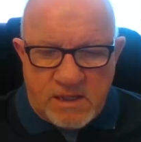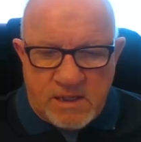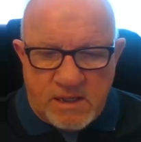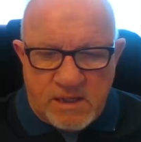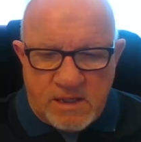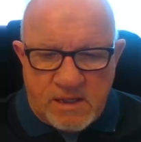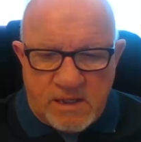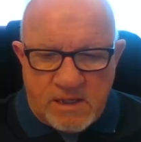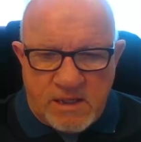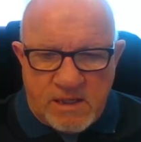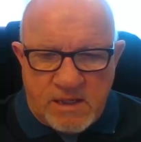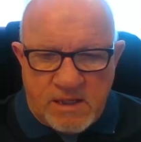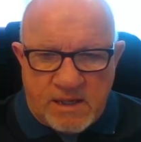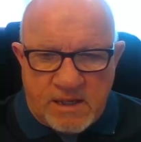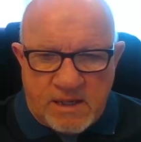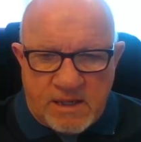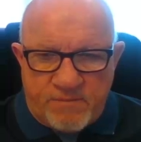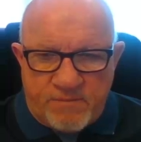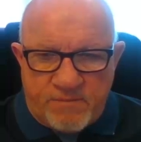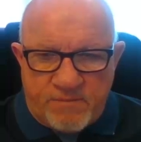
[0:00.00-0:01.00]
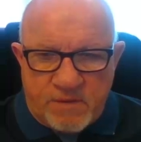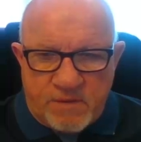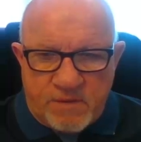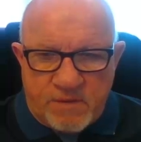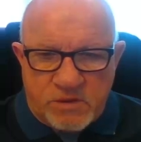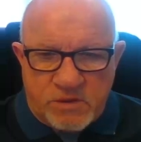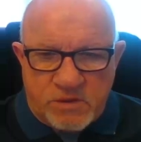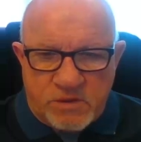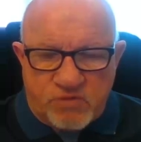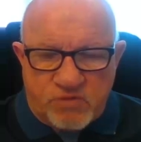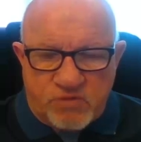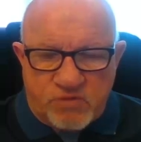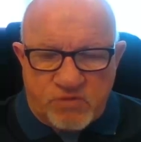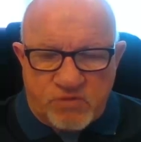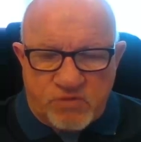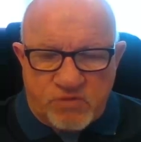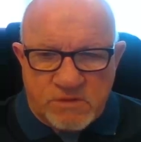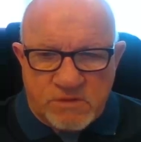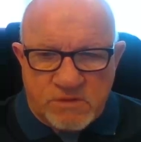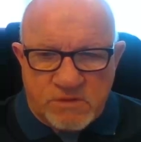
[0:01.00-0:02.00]
e8, which dropped down
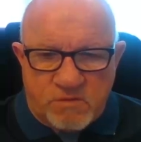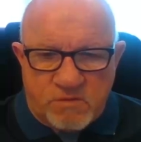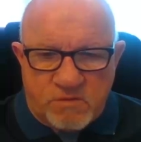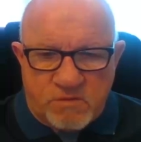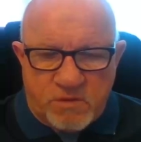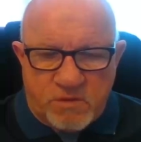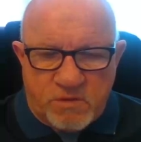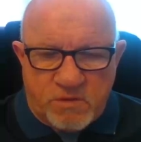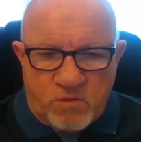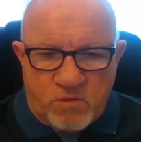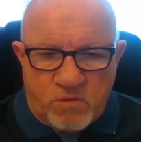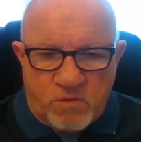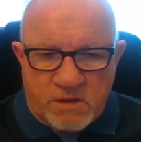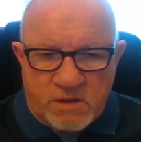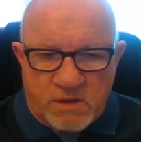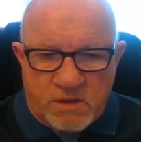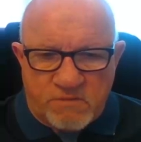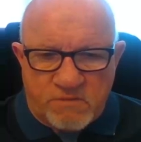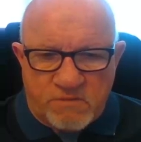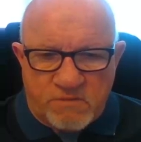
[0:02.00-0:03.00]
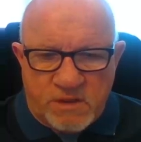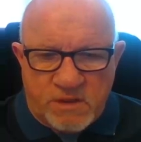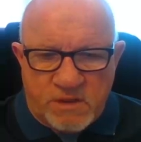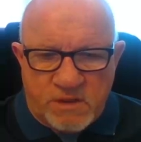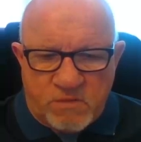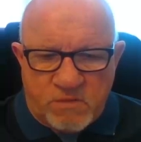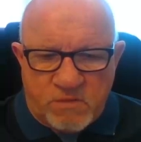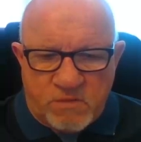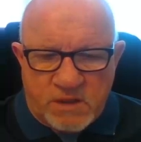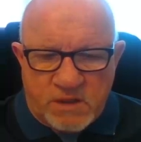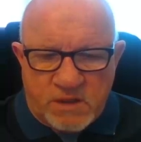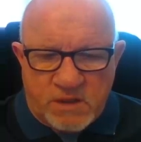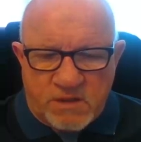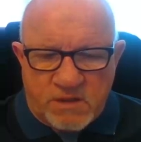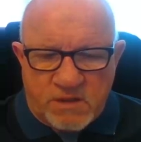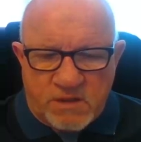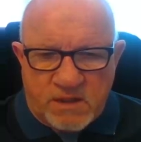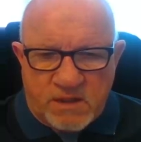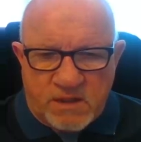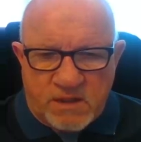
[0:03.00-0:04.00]
to 0.1. I don't really know why. I didn't think
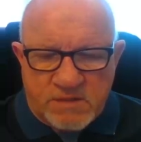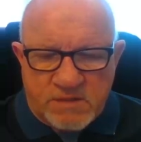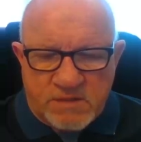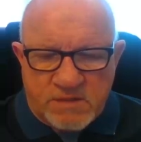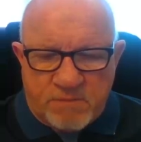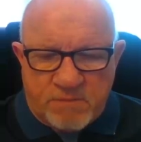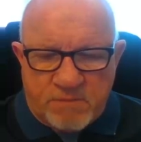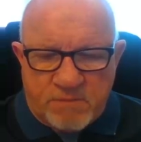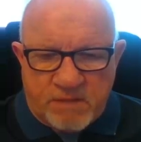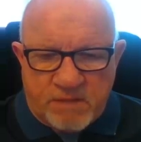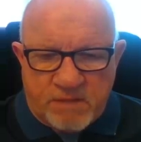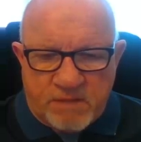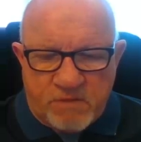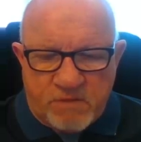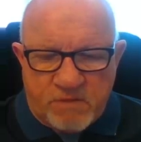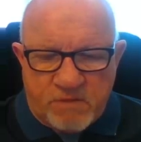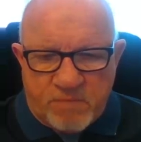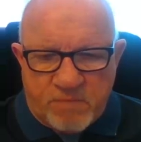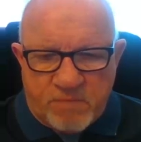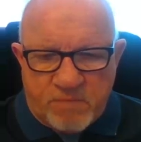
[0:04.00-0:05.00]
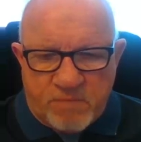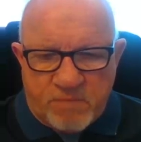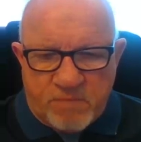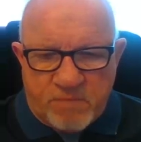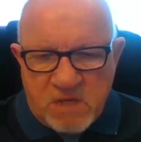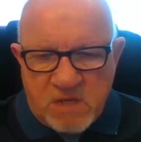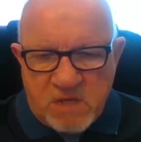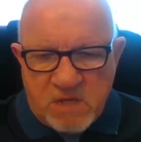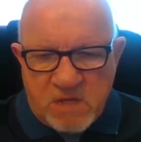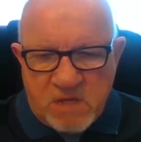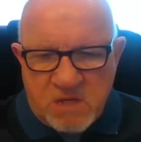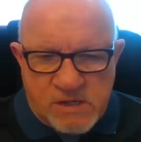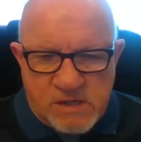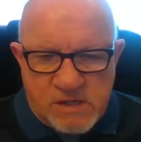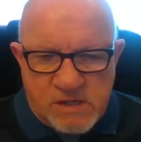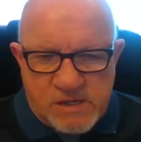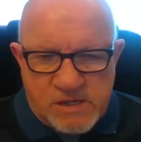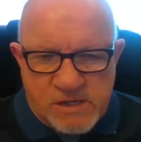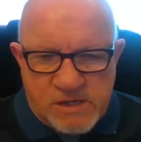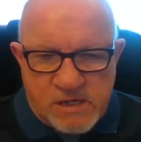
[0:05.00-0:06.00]
it was that bad a move, but
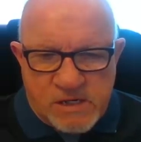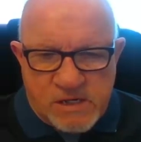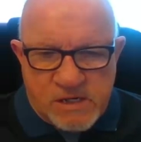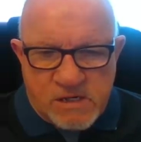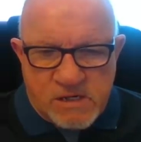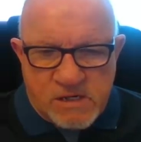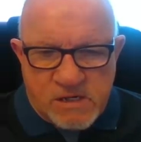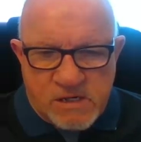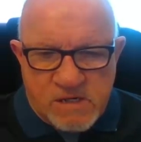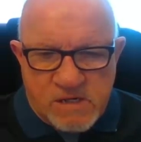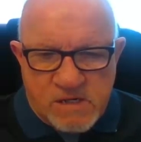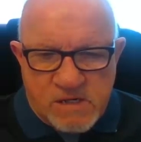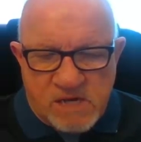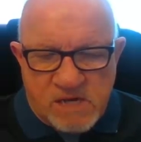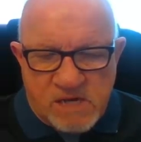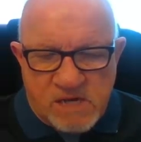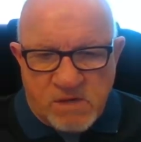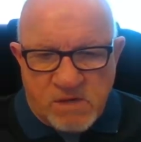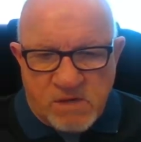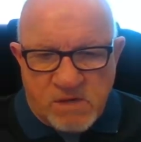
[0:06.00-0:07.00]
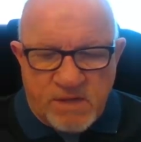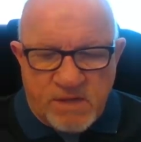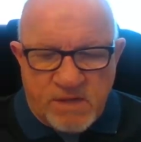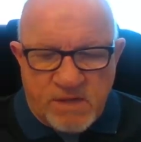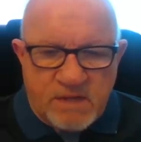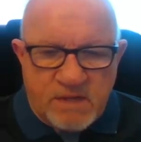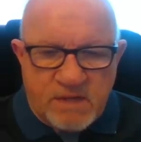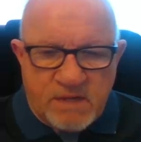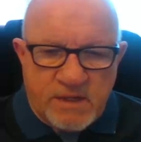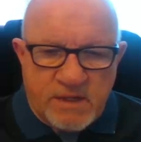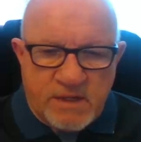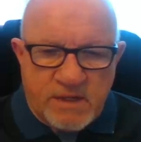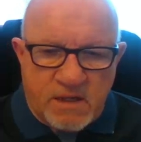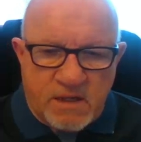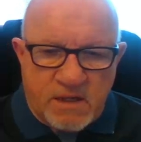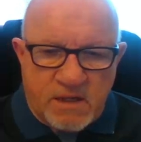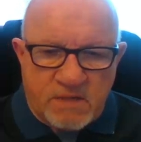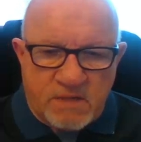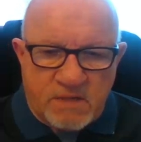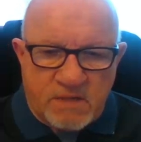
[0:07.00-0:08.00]
no, well, anyway, I
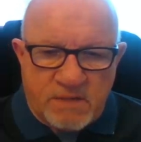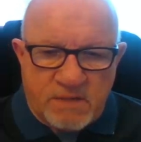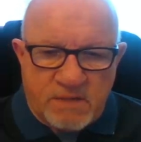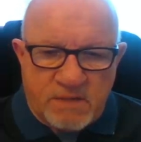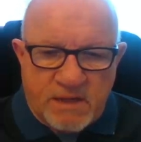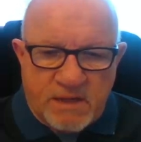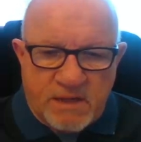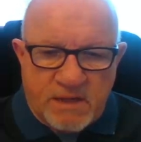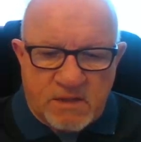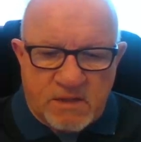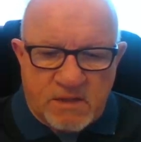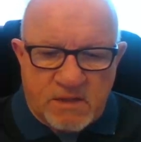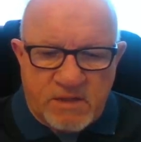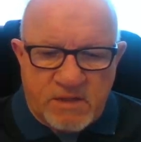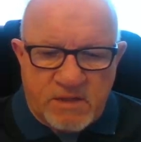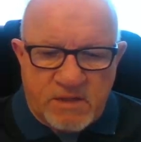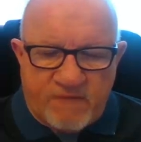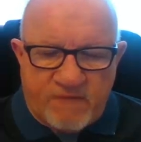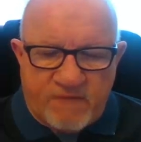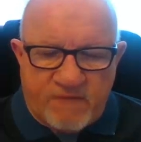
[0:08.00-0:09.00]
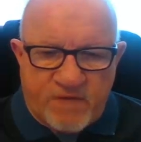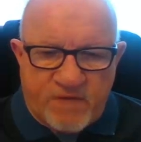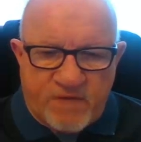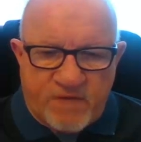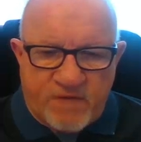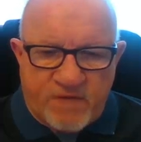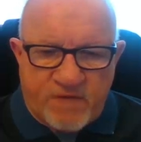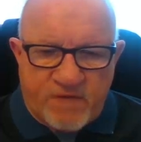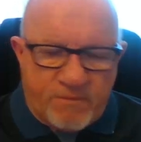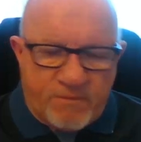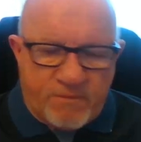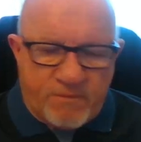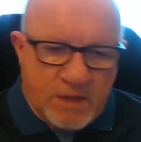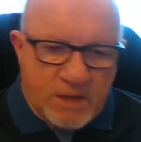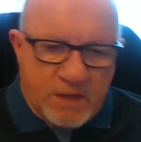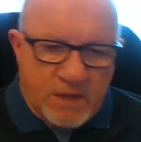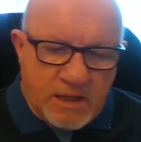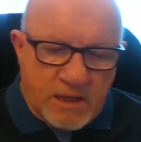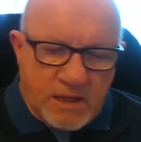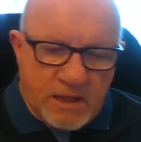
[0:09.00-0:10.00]
went back queen f5,
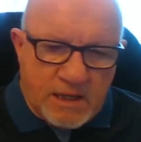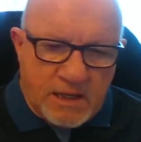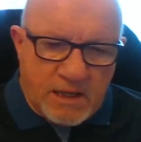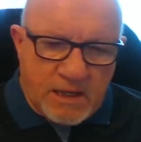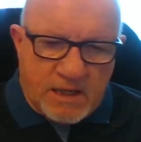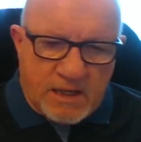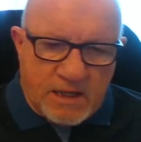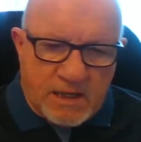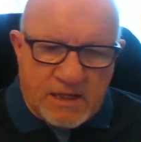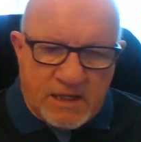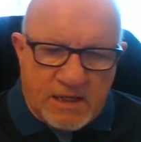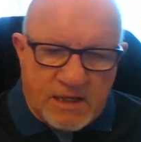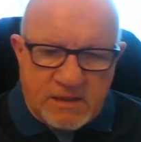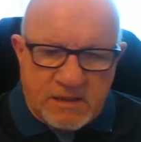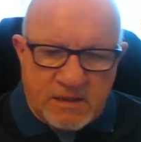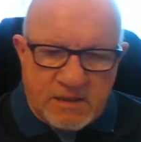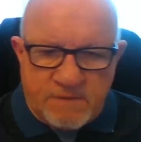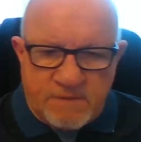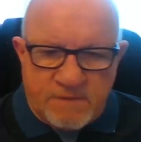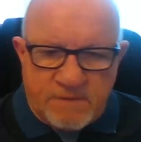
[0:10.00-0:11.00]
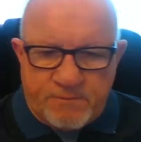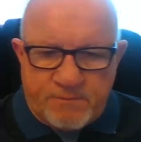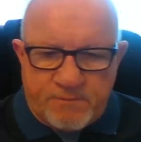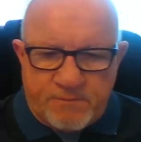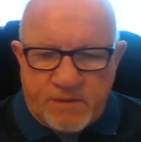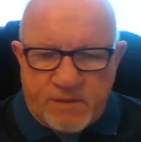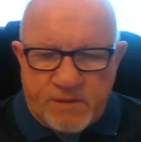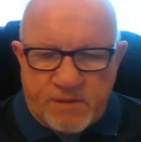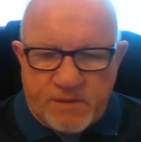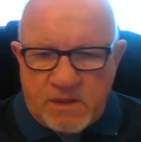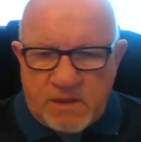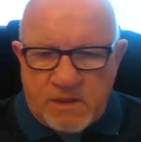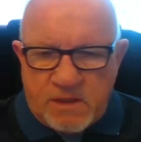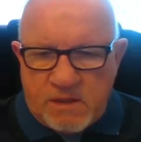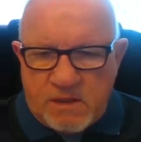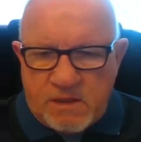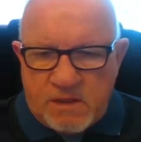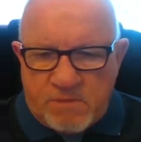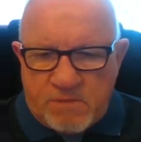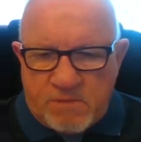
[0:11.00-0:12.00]
and
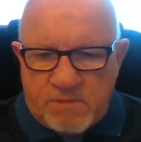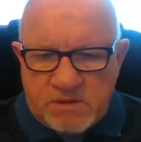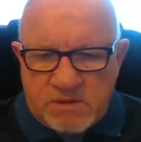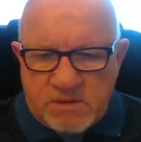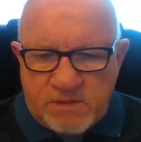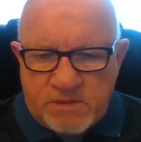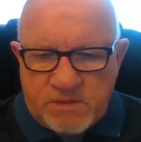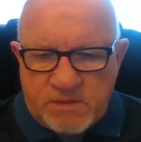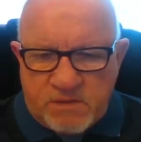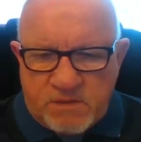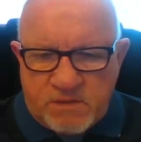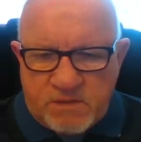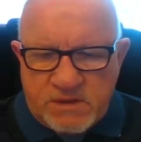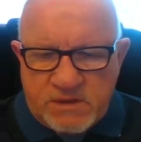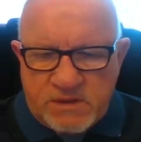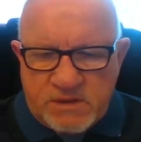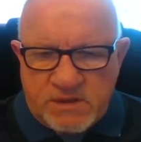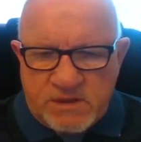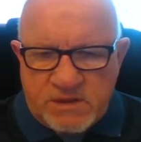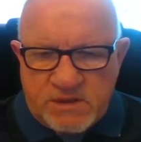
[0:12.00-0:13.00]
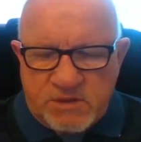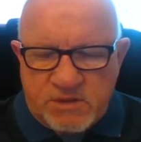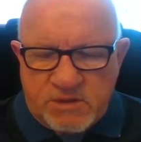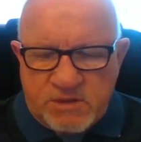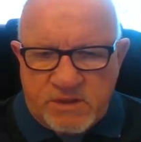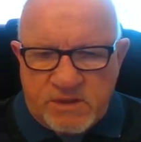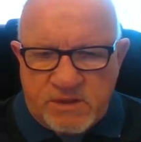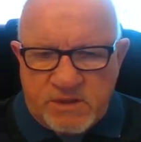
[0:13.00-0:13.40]
Martin played queen c2. At this